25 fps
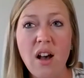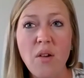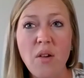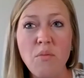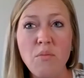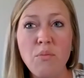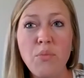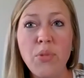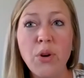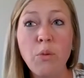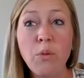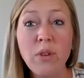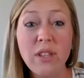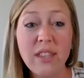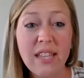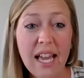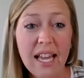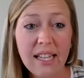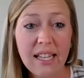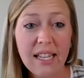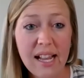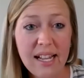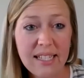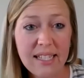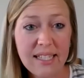But with that
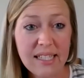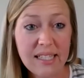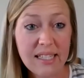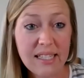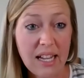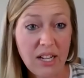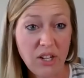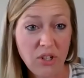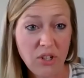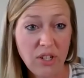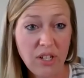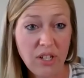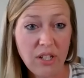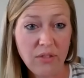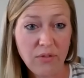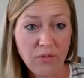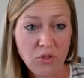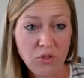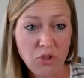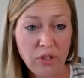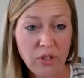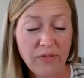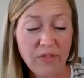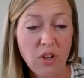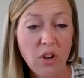license, I couldn't have
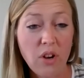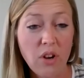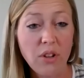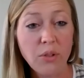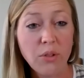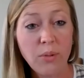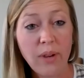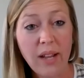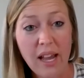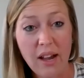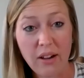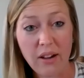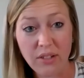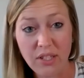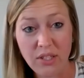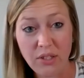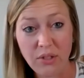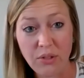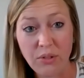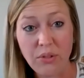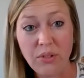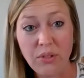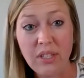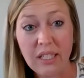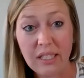driven all the way out
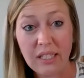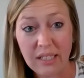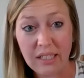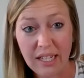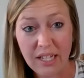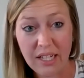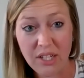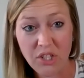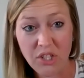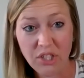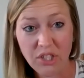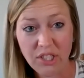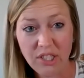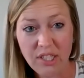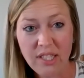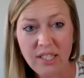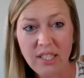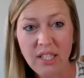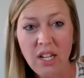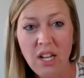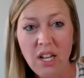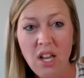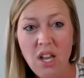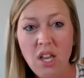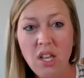to the glaciers.
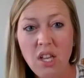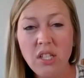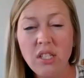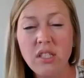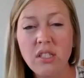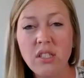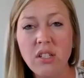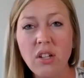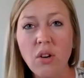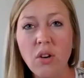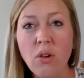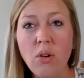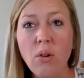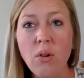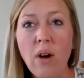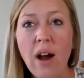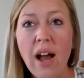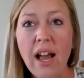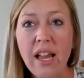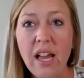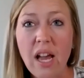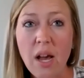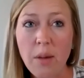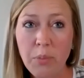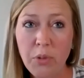So I
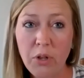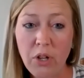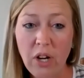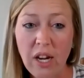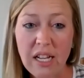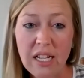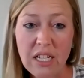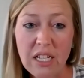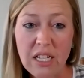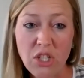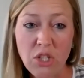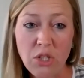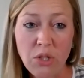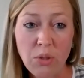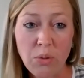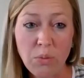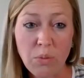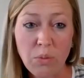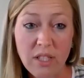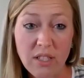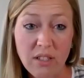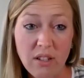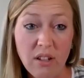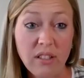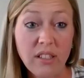upgraded to
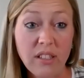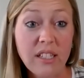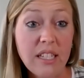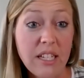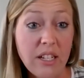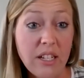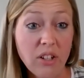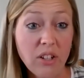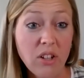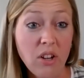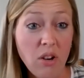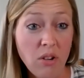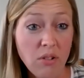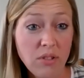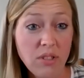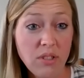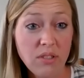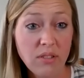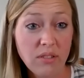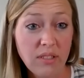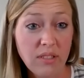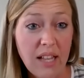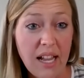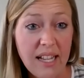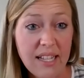what's called a near coastal
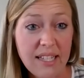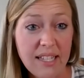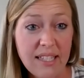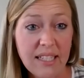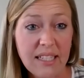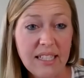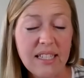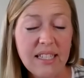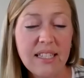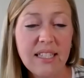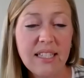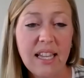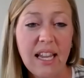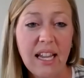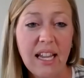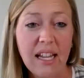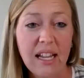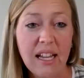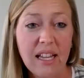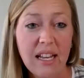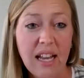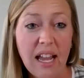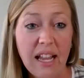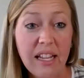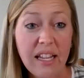license,
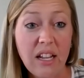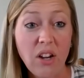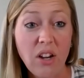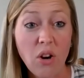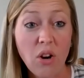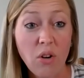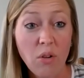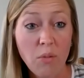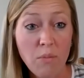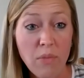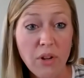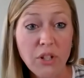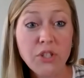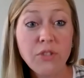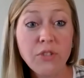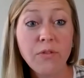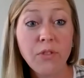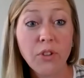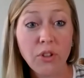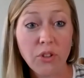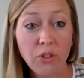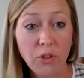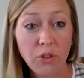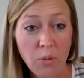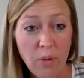and I can go much
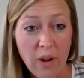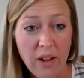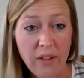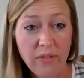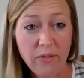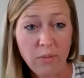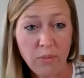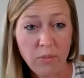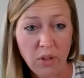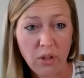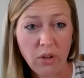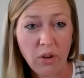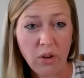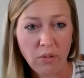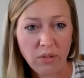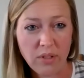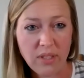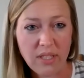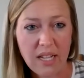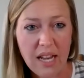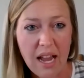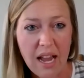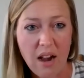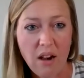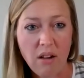further away from the coast
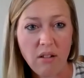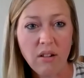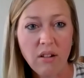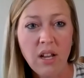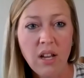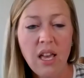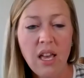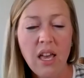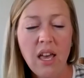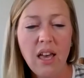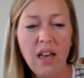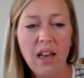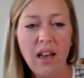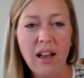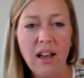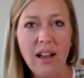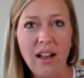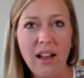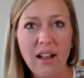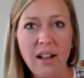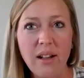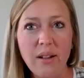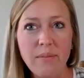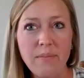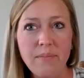now.
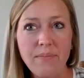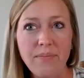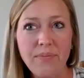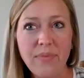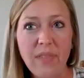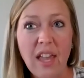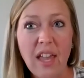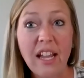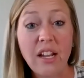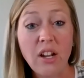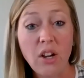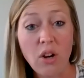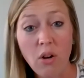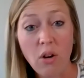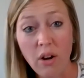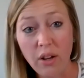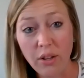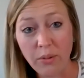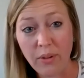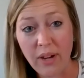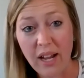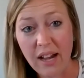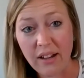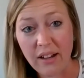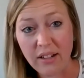I can go all the
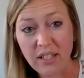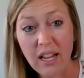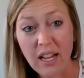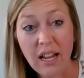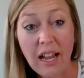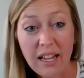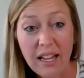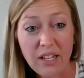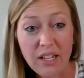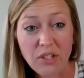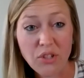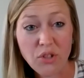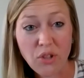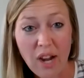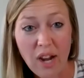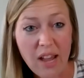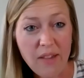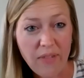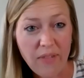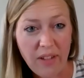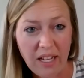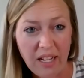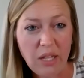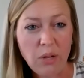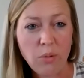way out. I can drive
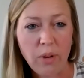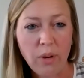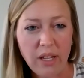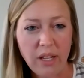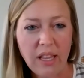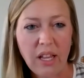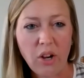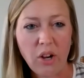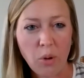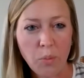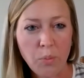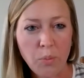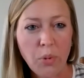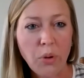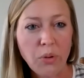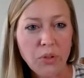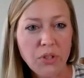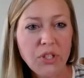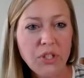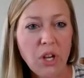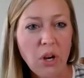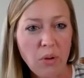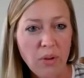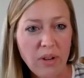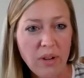anywhere that our boats
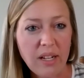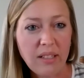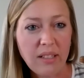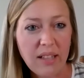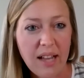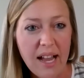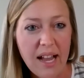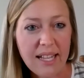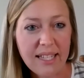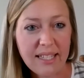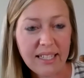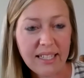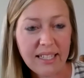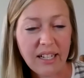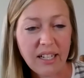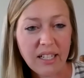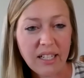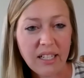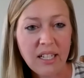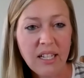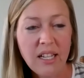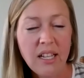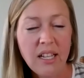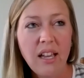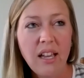go in Alaska.
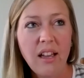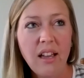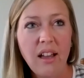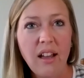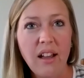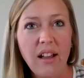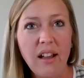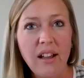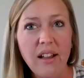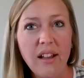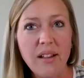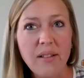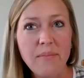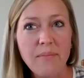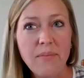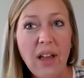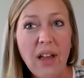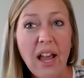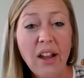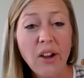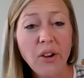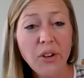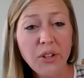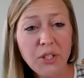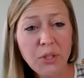I
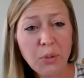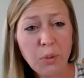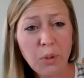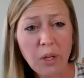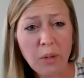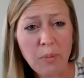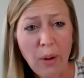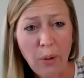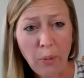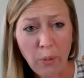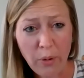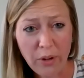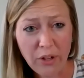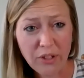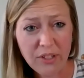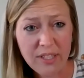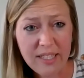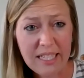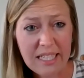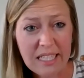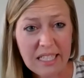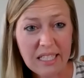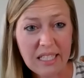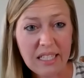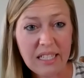also work my winter
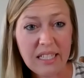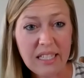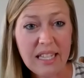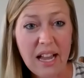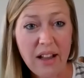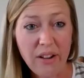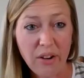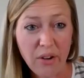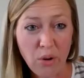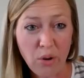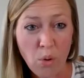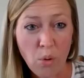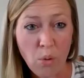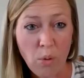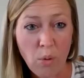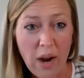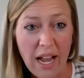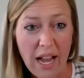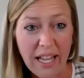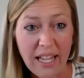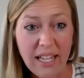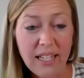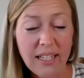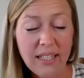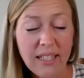season down in
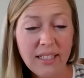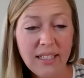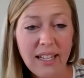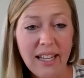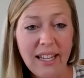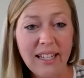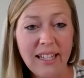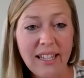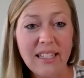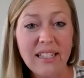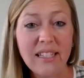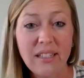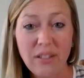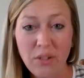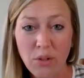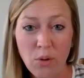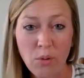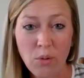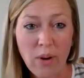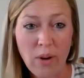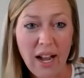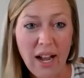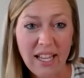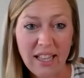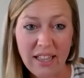Hawaii, and in
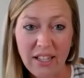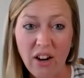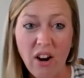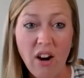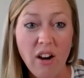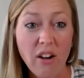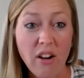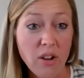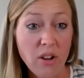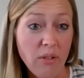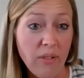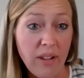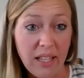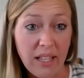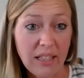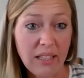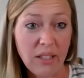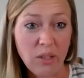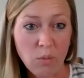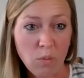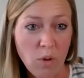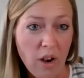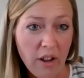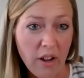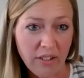Hawaii, there are no inland
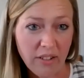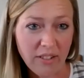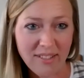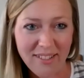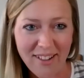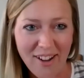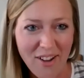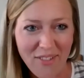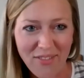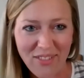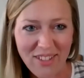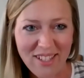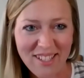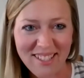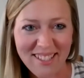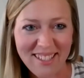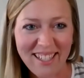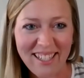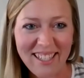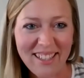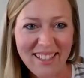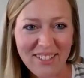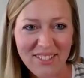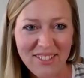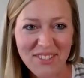waters.
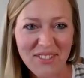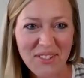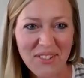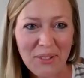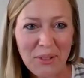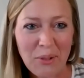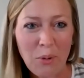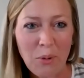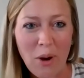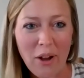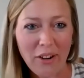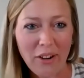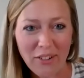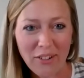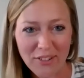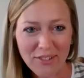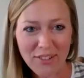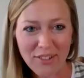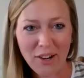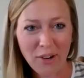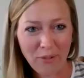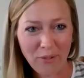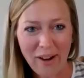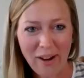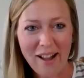Obviously, there's only water
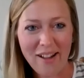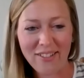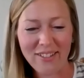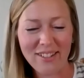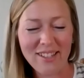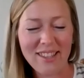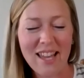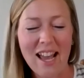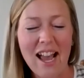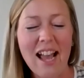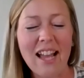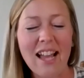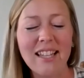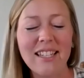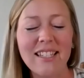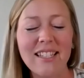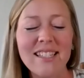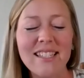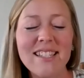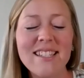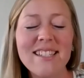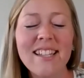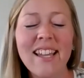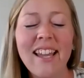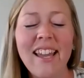around the
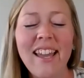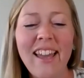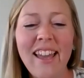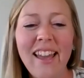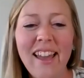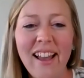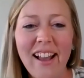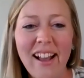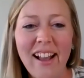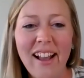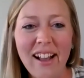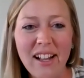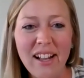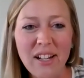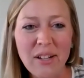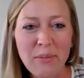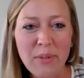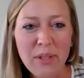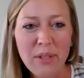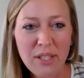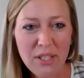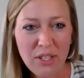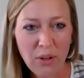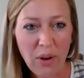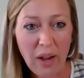islands. And
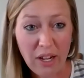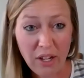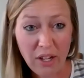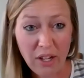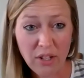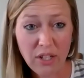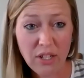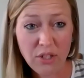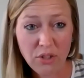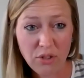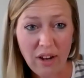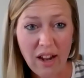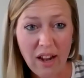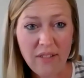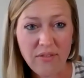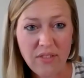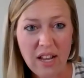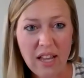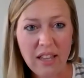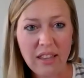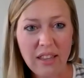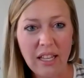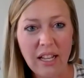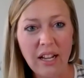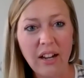so I couldn't drive
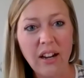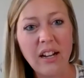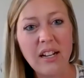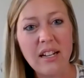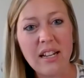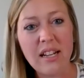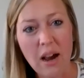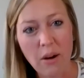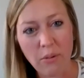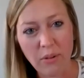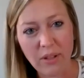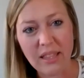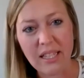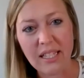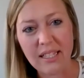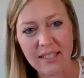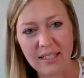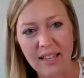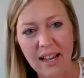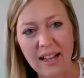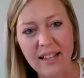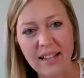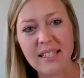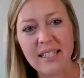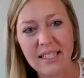down there, and now with this
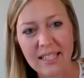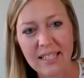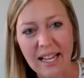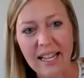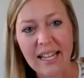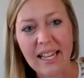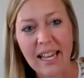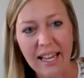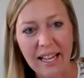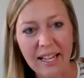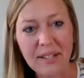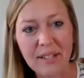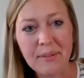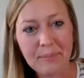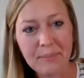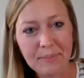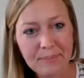license, I can.